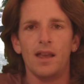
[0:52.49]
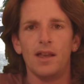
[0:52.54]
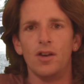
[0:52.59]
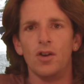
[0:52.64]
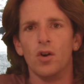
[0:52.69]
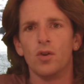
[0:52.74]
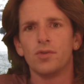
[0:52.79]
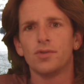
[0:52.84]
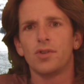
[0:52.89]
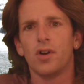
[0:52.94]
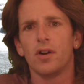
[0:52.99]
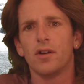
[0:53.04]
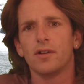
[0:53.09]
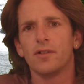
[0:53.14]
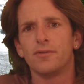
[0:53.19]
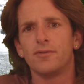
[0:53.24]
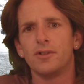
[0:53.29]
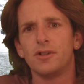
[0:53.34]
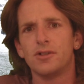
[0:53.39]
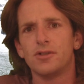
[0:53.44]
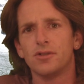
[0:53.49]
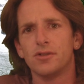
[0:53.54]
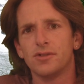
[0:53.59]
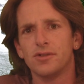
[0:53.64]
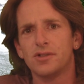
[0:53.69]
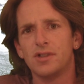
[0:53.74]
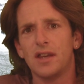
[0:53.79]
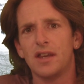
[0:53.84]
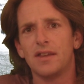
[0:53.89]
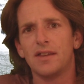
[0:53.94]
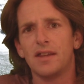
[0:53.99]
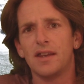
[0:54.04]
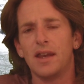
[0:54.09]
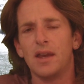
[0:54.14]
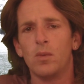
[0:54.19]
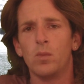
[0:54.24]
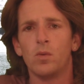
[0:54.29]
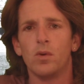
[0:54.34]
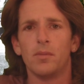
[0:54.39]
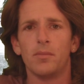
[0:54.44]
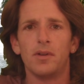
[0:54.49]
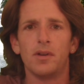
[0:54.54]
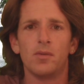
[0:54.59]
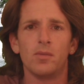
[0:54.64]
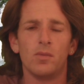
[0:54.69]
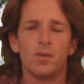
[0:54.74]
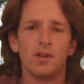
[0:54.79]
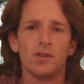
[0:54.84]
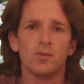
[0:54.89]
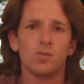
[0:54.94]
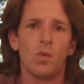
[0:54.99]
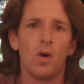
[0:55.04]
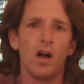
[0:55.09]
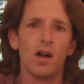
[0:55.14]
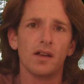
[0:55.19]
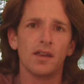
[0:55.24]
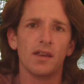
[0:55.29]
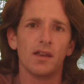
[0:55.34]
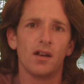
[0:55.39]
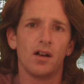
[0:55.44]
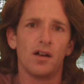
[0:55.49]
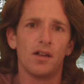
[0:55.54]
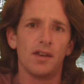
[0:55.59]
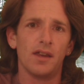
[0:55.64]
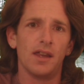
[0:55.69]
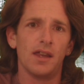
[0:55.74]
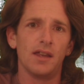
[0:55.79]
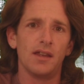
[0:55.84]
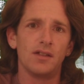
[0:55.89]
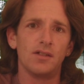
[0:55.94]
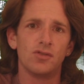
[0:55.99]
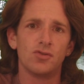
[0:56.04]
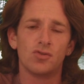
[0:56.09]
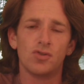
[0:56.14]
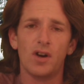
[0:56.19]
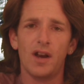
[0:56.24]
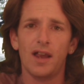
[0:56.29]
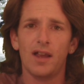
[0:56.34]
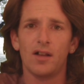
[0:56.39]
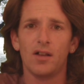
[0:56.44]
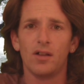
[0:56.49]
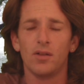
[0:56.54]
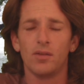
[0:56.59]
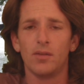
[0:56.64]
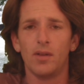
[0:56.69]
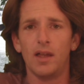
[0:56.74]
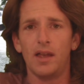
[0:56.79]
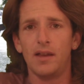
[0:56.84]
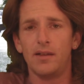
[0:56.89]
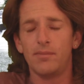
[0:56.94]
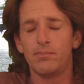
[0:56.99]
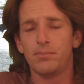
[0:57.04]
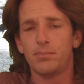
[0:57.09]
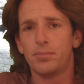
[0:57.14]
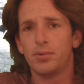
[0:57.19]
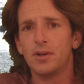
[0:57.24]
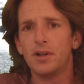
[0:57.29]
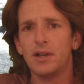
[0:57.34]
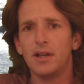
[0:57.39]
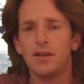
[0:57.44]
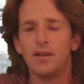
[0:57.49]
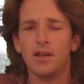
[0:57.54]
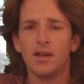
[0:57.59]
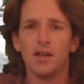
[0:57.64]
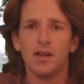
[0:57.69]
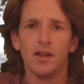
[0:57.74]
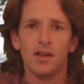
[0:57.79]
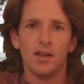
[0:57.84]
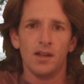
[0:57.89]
And Ozark officials say that a woman was walking on a trail, a pretty